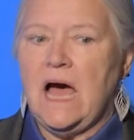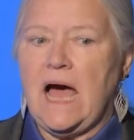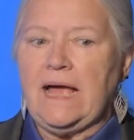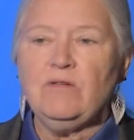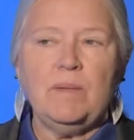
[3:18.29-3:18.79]

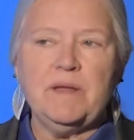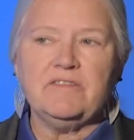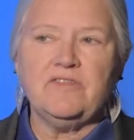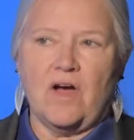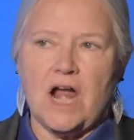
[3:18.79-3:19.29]
I grew up on a
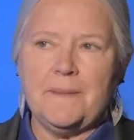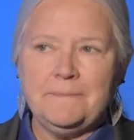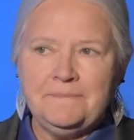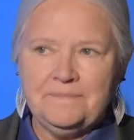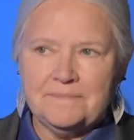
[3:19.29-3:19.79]

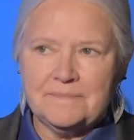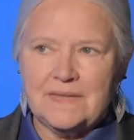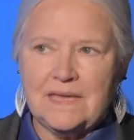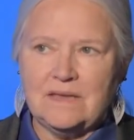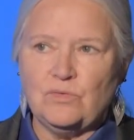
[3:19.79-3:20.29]
farm
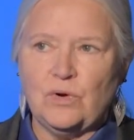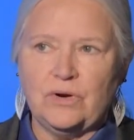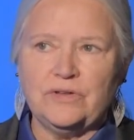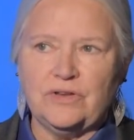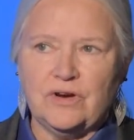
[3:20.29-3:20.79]
in
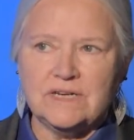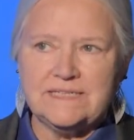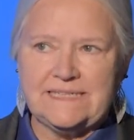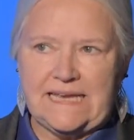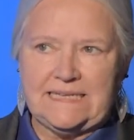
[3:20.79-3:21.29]
rural New York
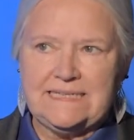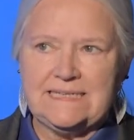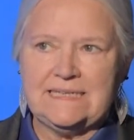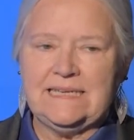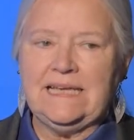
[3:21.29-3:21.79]
State.